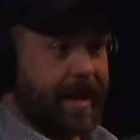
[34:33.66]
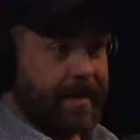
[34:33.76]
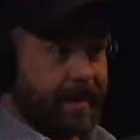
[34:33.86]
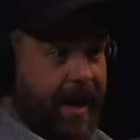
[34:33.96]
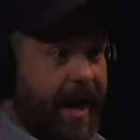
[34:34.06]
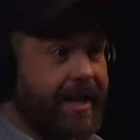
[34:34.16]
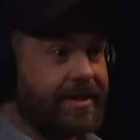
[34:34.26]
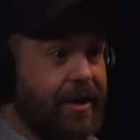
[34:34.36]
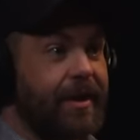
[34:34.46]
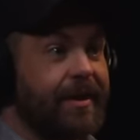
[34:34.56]
my, my
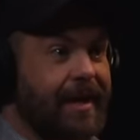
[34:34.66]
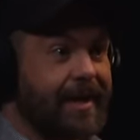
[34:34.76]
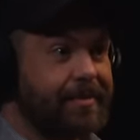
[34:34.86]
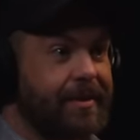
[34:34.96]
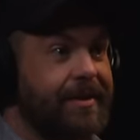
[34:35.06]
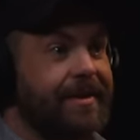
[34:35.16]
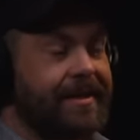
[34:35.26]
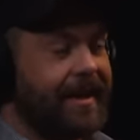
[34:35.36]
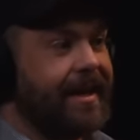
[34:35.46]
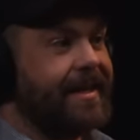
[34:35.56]
hands curl up.
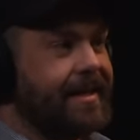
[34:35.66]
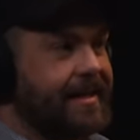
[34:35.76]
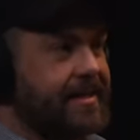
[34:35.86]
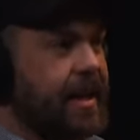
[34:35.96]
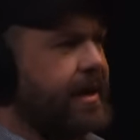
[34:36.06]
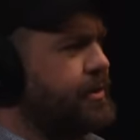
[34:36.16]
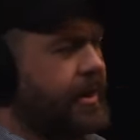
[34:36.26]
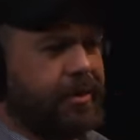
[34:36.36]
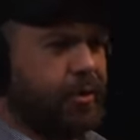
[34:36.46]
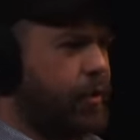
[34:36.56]
I uh yeah, dude.
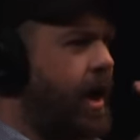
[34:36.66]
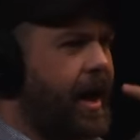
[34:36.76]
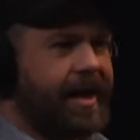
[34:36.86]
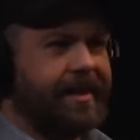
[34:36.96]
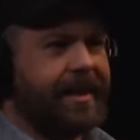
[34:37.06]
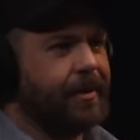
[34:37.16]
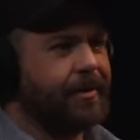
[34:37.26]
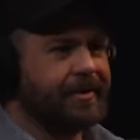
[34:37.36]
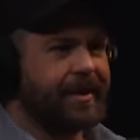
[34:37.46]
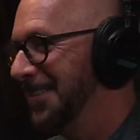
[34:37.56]
I'll cry like
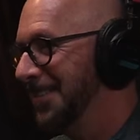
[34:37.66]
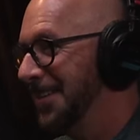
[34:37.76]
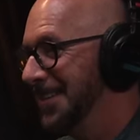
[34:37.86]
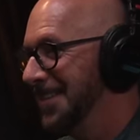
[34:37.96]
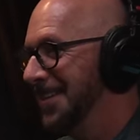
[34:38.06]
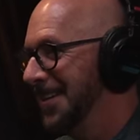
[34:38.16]
whole thing. Right. Yeah.